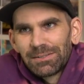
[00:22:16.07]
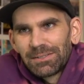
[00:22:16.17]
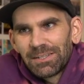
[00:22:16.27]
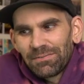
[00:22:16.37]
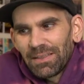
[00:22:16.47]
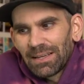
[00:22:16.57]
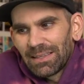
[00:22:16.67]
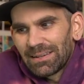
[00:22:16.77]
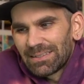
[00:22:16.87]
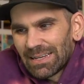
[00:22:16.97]
stuff like
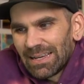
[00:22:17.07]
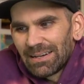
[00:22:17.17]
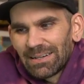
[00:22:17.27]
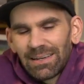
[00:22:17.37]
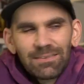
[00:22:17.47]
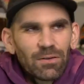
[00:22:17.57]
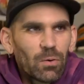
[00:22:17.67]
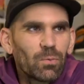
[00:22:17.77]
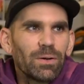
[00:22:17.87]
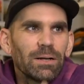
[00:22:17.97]
that to Canada gets
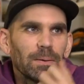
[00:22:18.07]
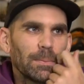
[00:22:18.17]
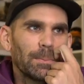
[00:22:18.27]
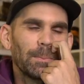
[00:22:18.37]
all weird?